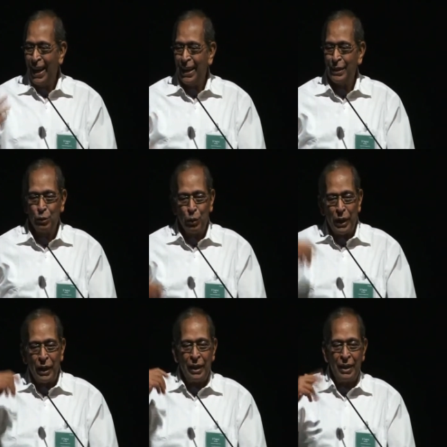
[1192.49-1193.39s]
And so
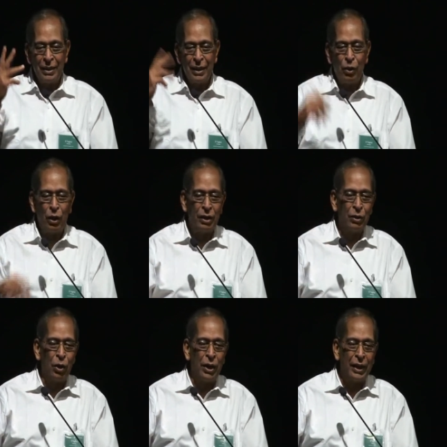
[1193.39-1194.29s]
he
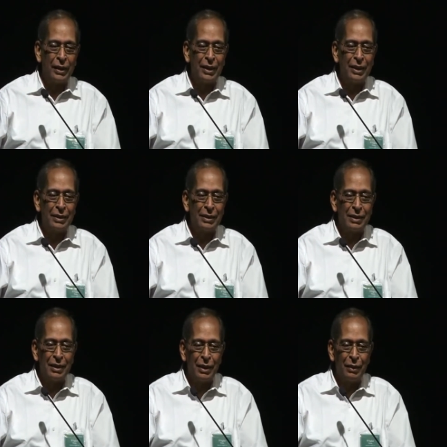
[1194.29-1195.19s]
contacted
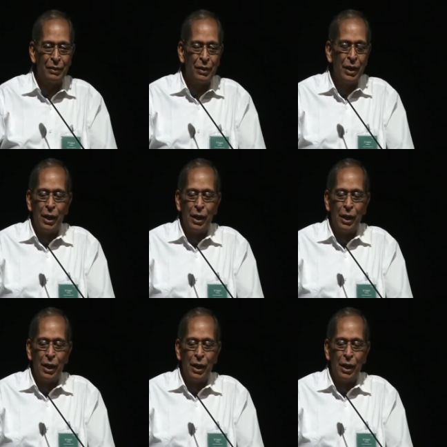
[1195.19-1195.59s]
his uh,